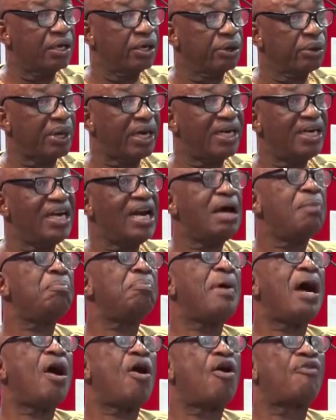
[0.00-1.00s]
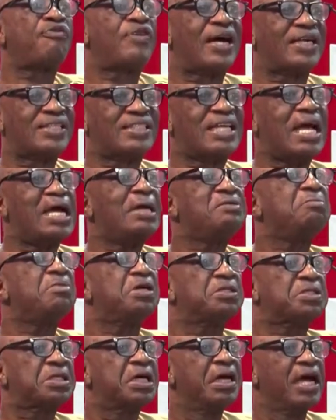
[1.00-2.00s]
Her number of
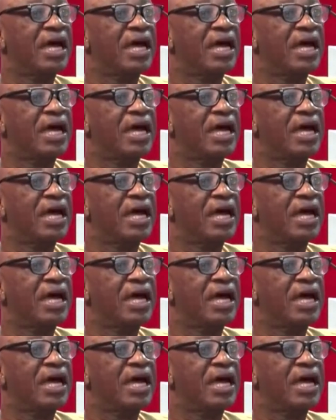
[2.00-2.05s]
assignments